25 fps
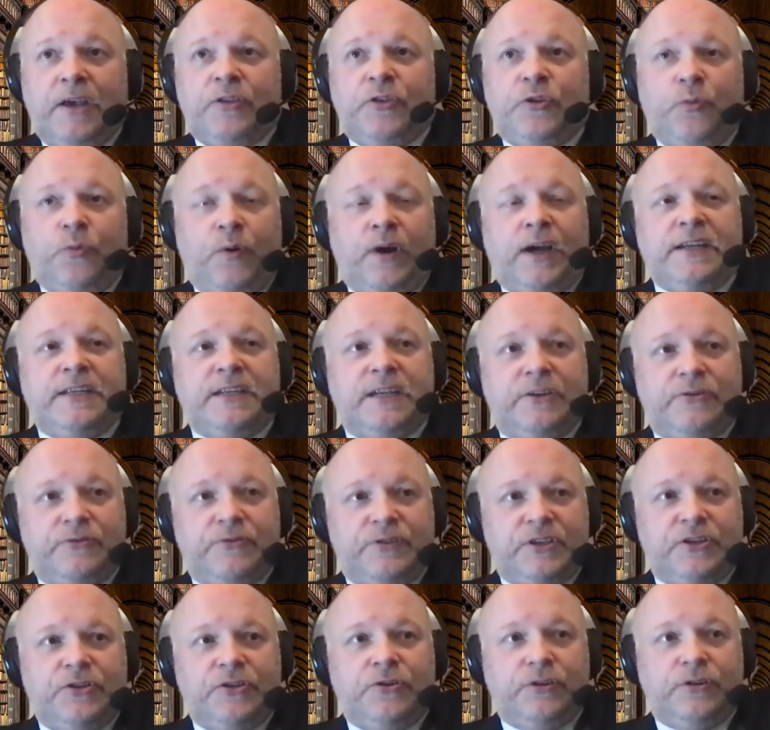the White House
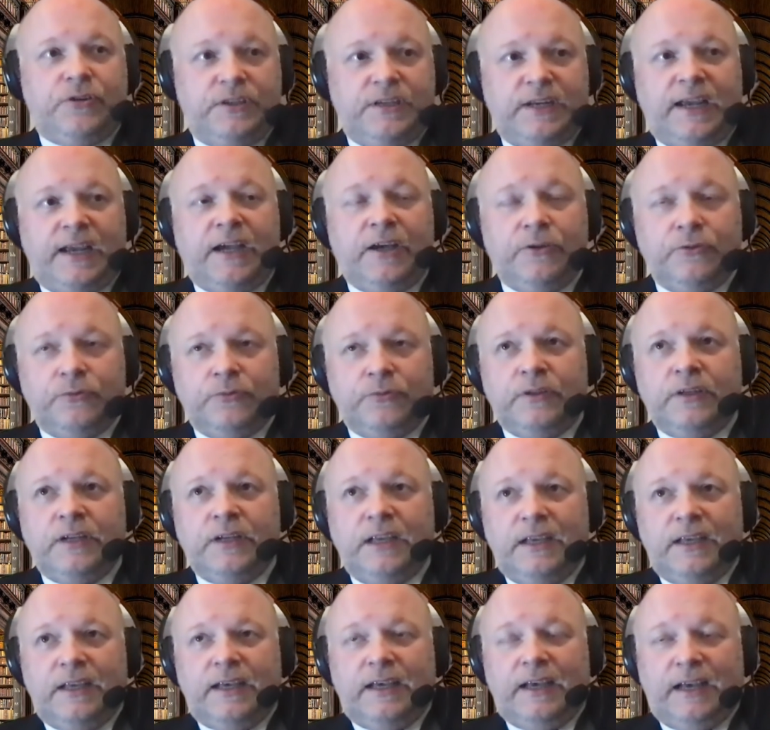took down
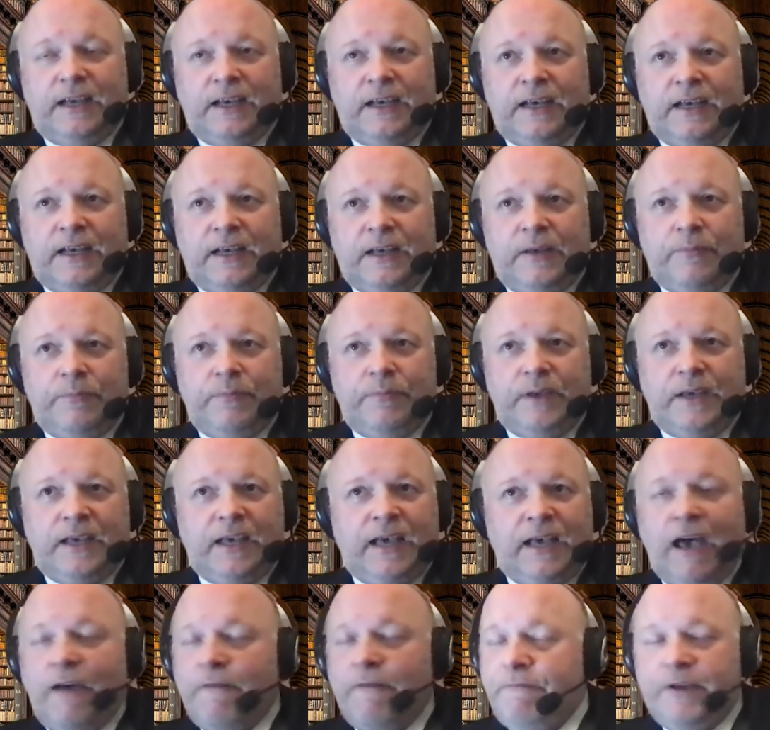
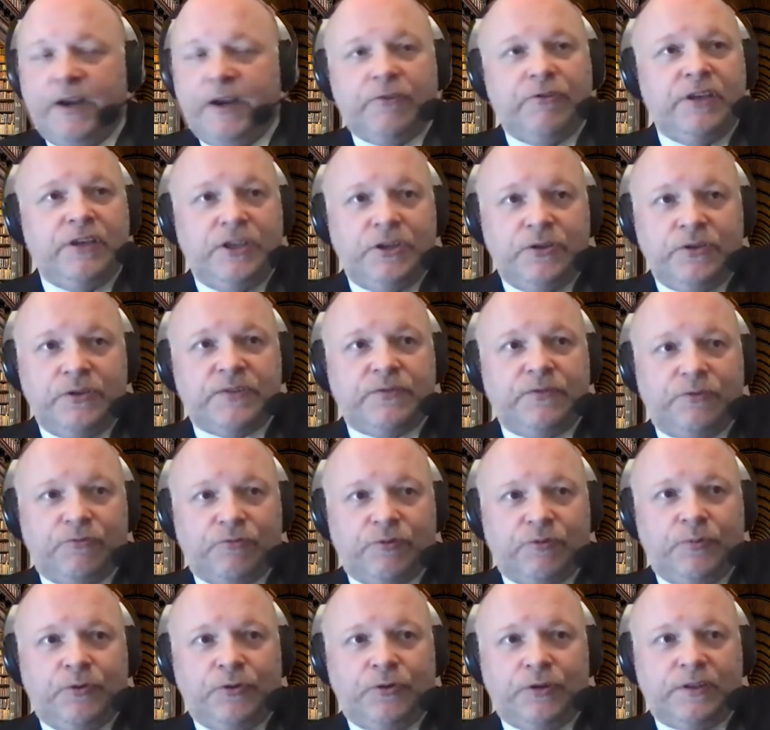a very useful
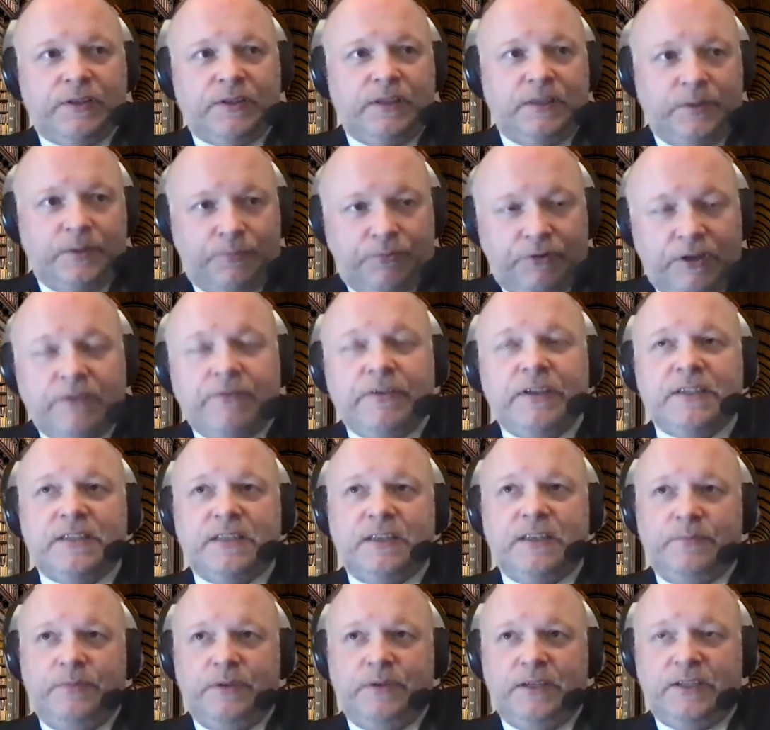report that the previous
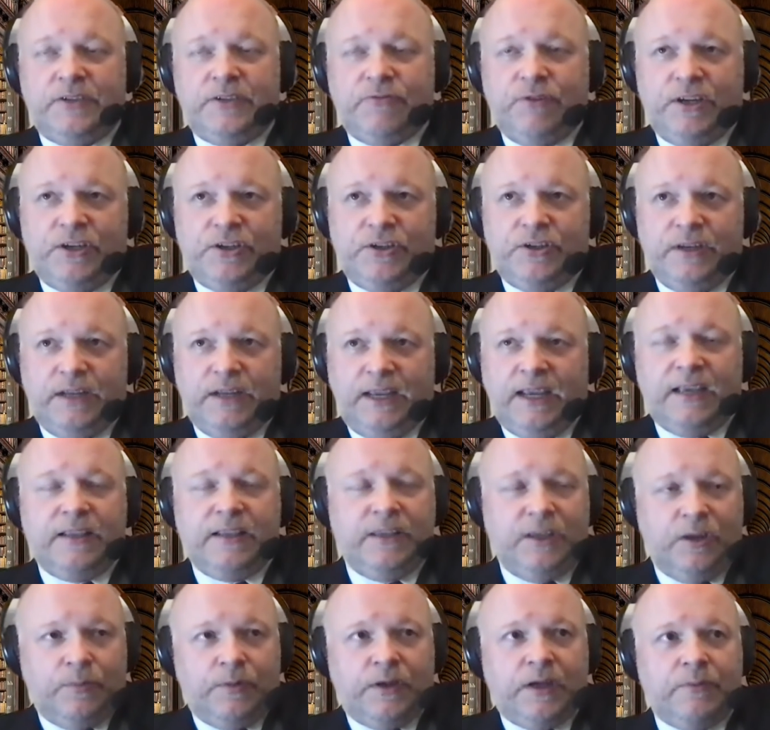administration, again, the
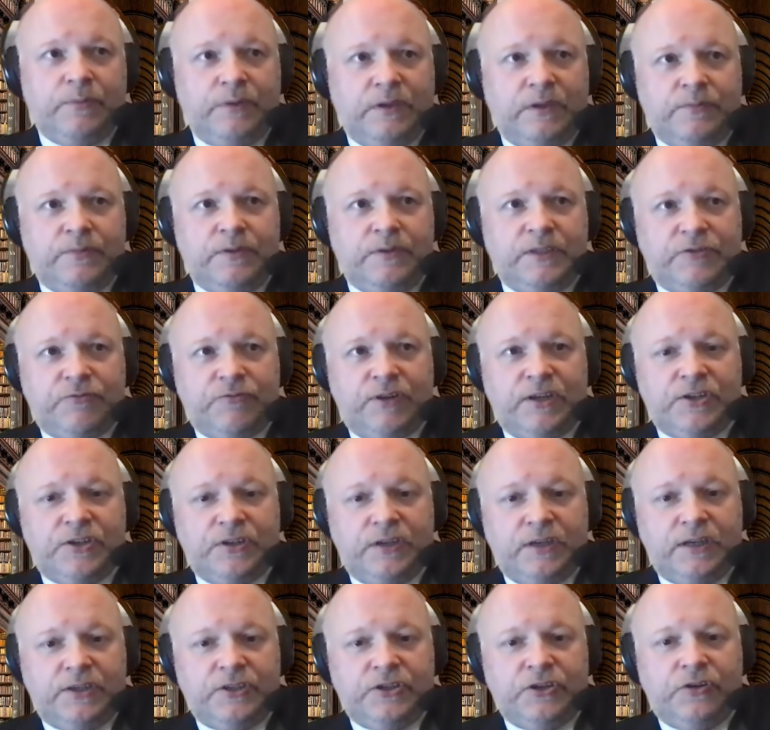Obama administration, had
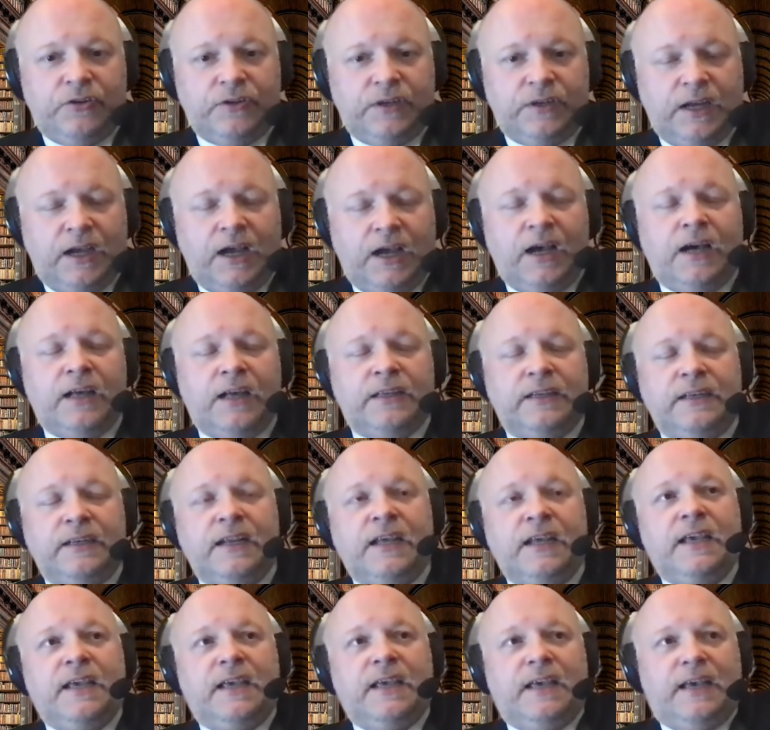done on
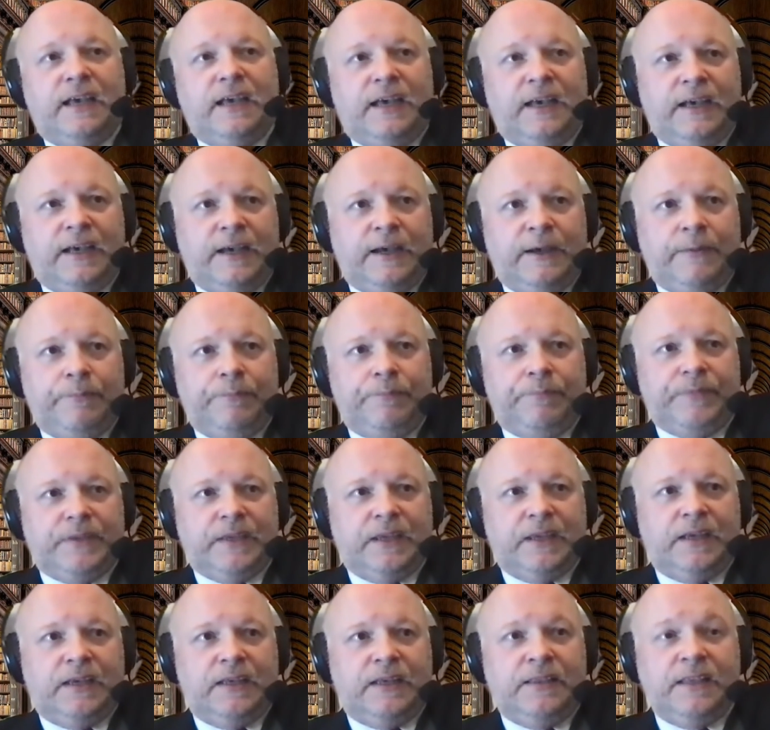
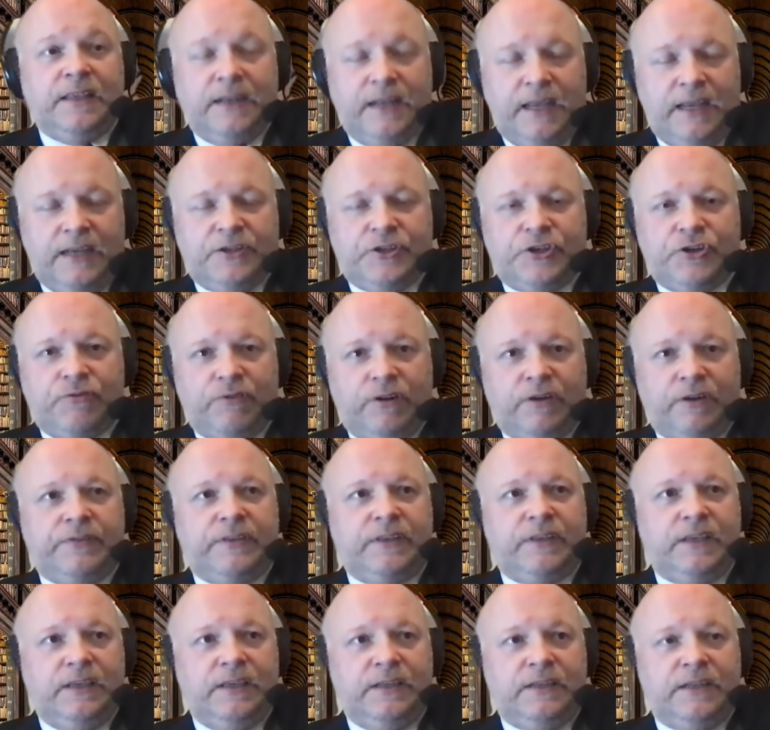the nature of
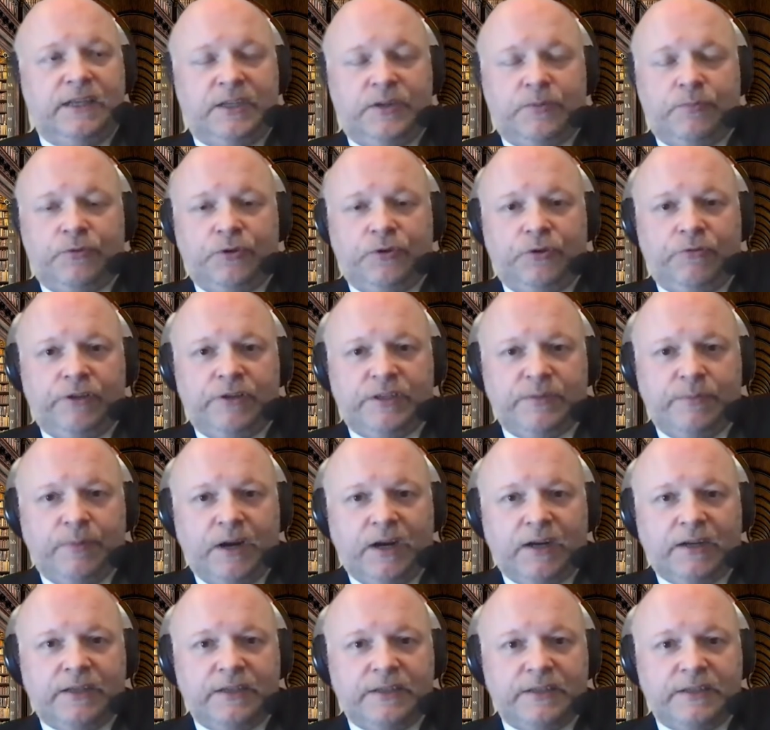the data brokerage
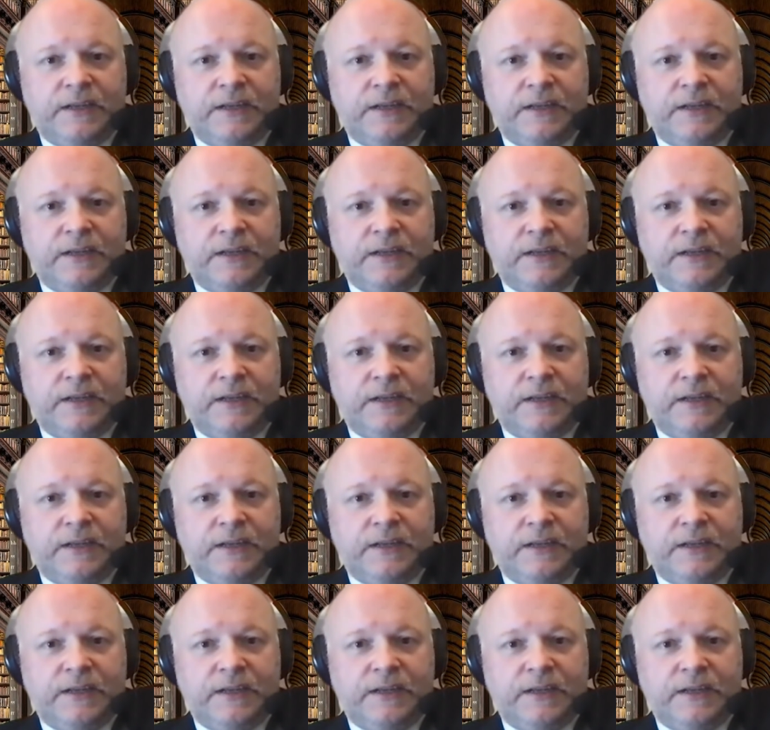market.